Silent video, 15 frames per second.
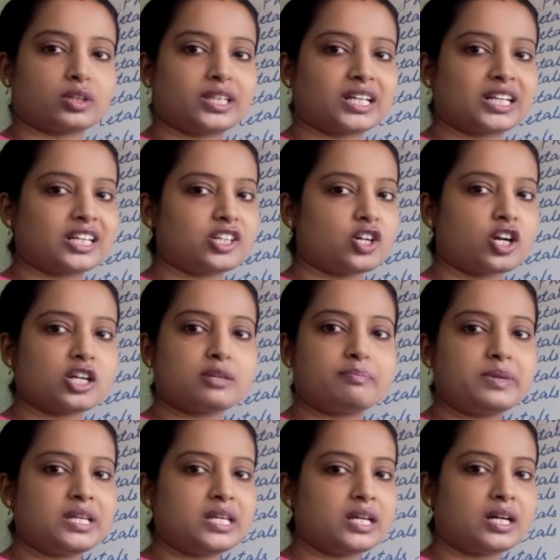They cannot
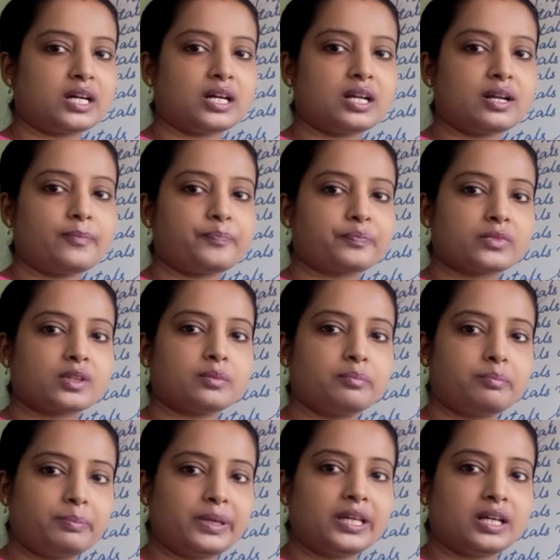bear
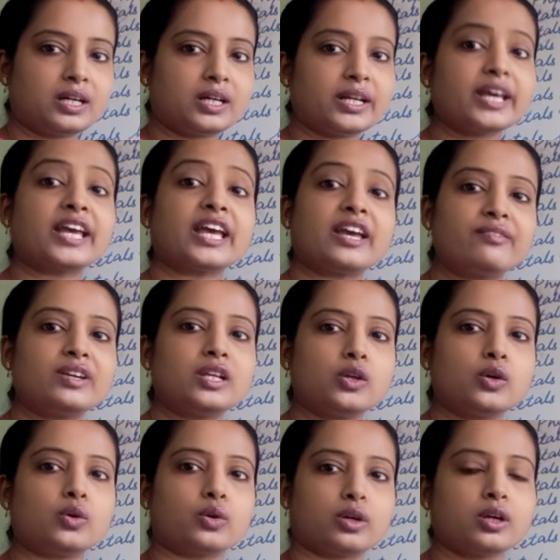heavy
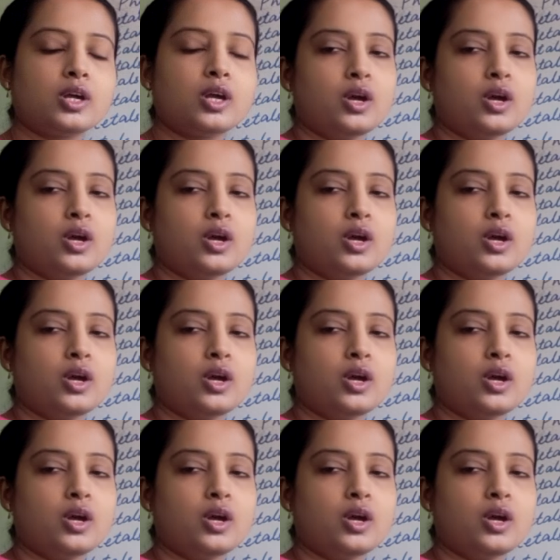load.